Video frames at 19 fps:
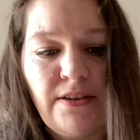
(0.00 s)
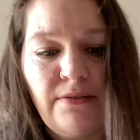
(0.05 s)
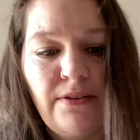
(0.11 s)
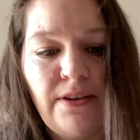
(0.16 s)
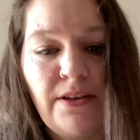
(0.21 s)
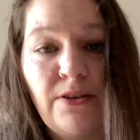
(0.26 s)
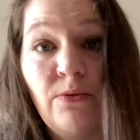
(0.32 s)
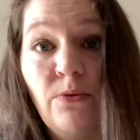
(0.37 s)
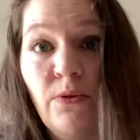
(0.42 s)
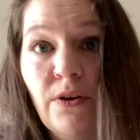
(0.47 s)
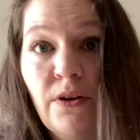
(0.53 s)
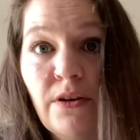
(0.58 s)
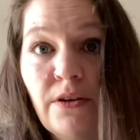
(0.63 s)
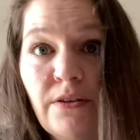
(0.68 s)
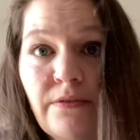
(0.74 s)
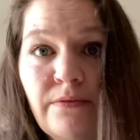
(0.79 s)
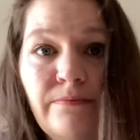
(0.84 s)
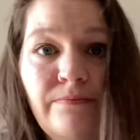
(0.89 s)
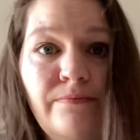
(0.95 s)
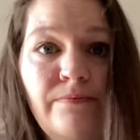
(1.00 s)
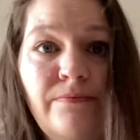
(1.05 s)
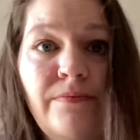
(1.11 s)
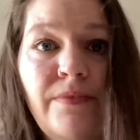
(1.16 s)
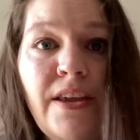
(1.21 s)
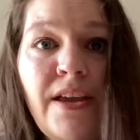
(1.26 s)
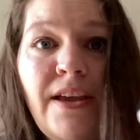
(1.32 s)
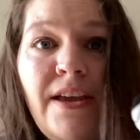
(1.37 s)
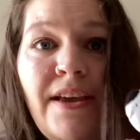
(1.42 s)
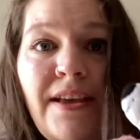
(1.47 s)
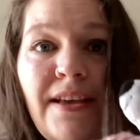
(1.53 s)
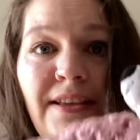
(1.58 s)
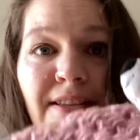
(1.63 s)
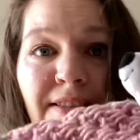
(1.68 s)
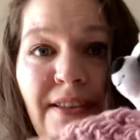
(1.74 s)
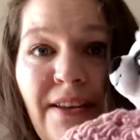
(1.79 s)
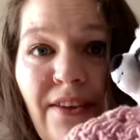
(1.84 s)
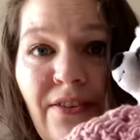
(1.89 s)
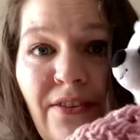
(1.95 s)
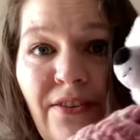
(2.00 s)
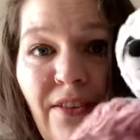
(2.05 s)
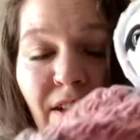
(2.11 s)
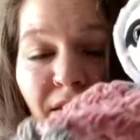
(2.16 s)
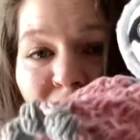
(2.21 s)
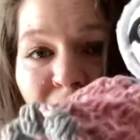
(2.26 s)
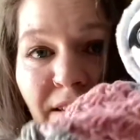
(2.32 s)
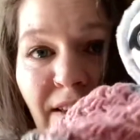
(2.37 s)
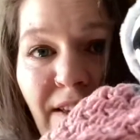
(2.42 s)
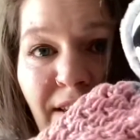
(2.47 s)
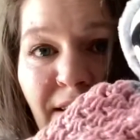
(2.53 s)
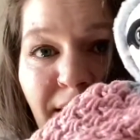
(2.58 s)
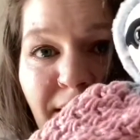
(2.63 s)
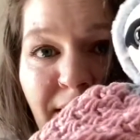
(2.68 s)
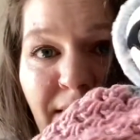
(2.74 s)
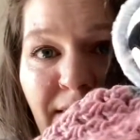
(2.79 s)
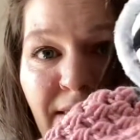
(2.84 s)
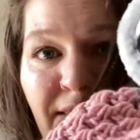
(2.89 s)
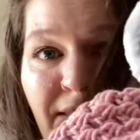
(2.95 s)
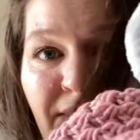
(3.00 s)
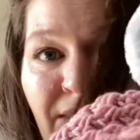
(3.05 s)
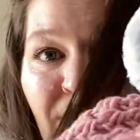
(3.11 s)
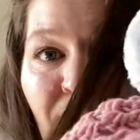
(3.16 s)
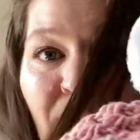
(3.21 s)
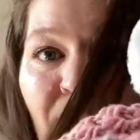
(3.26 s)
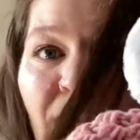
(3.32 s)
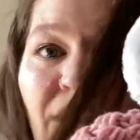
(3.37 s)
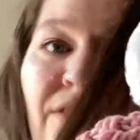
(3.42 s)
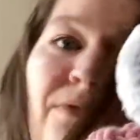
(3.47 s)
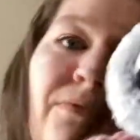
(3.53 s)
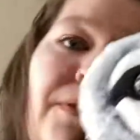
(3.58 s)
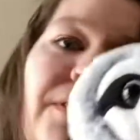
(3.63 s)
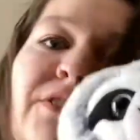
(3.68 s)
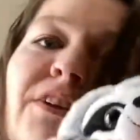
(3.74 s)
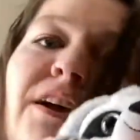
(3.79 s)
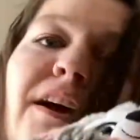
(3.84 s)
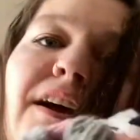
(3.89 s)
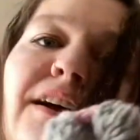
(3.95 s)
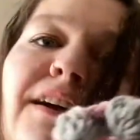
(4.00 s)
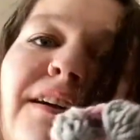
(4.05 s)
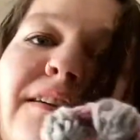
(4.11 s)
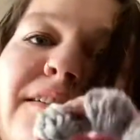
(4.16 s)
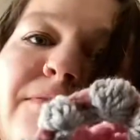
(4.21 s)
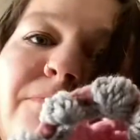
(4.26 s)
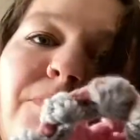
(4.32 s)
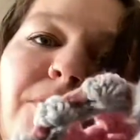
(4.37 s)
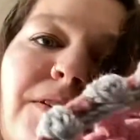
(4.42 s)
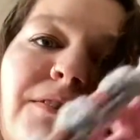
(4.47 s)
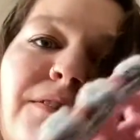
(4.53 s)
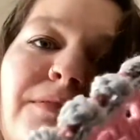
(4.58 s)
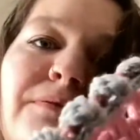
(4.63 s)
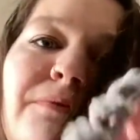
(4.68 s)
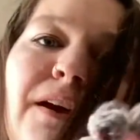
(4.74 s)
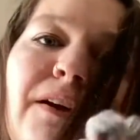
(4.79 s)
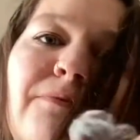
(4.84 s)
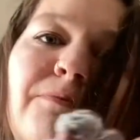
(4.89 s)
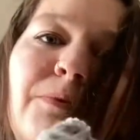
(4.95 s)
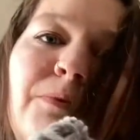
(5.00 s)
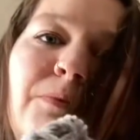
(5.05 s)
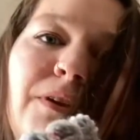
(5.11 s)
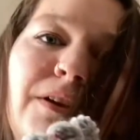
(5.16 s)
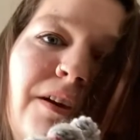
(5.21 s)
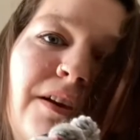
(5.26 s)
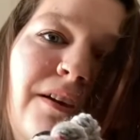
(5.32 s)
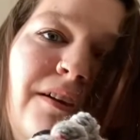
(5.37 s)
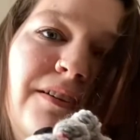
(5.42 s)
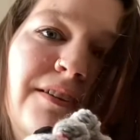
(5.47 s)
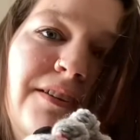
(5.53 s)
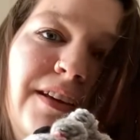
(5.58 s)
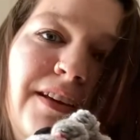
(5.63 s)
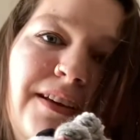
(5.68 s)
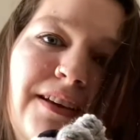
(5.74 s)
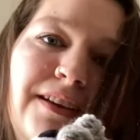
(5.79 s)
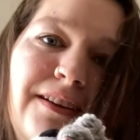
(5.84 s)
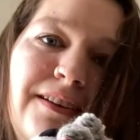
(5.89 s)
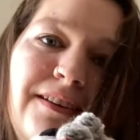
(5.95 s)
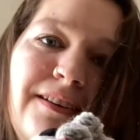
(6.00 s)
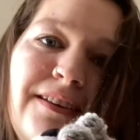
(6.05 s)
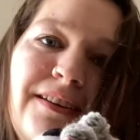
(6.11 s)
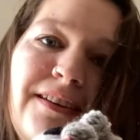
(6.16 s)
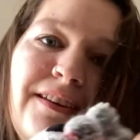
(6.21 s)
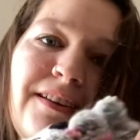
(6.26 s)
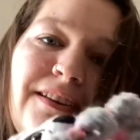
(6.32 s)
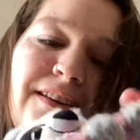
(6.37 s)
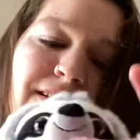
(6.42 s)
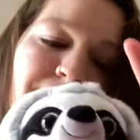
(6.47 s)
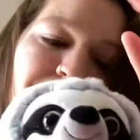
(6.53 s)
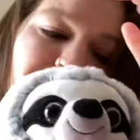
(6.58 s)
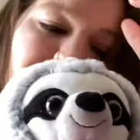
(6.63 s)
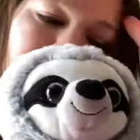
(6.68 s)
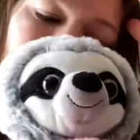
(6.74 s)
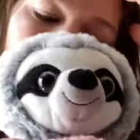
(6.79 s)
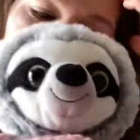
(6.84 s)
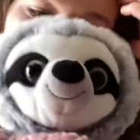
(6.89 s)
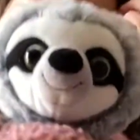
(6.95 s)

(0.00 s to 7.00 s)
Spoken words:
ignore, is another lovey. It's the sloth, which I've been working on taking this part